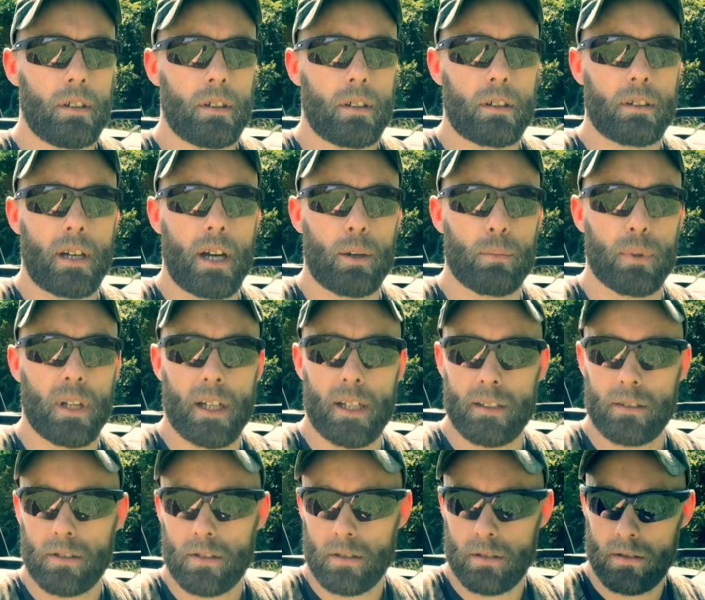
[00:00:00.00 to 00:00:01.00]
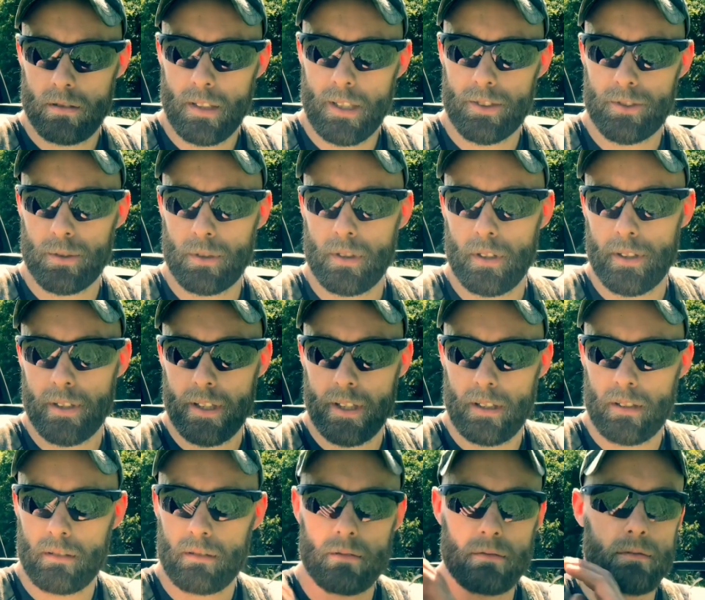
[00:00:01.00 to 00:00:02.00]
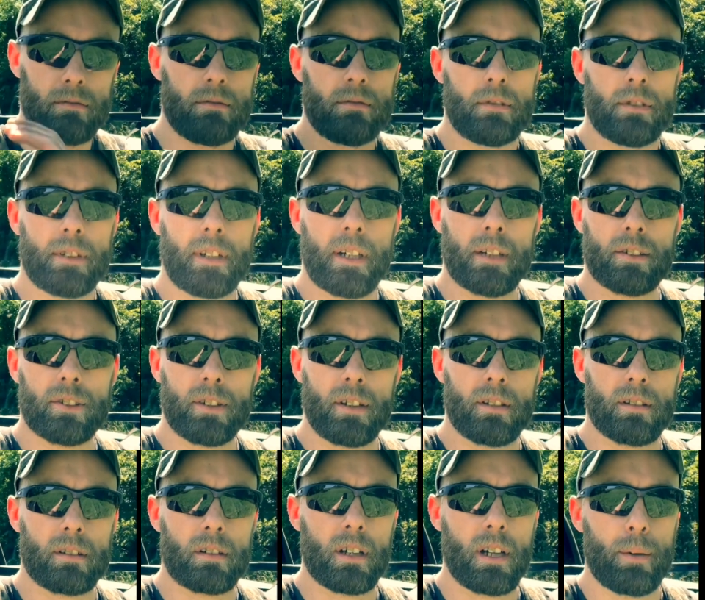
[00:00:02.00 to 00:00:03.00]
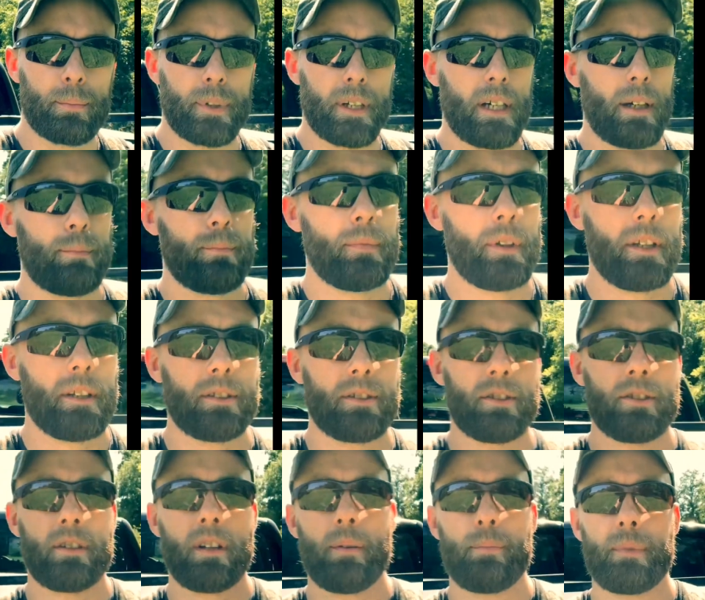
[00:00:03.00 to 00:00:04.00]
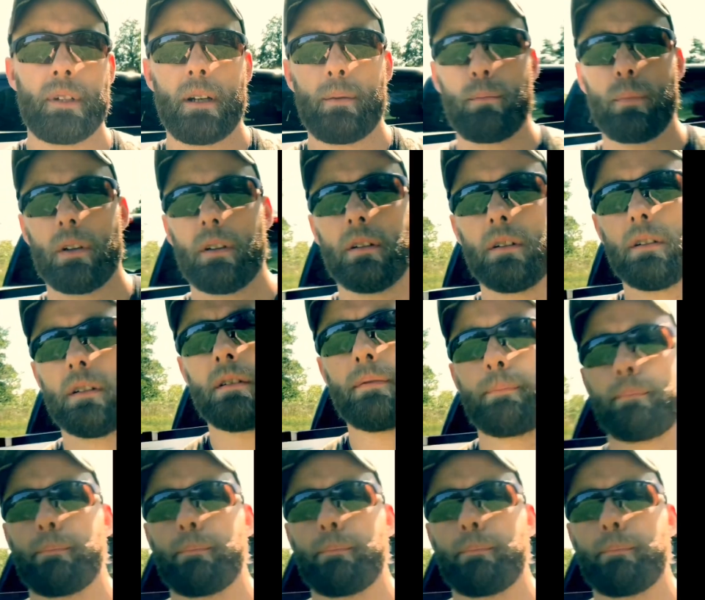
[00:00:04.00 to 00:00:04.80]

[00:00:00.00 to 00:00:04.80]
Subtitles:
ground blinds, that sort of thing. Deer season coming up. It's September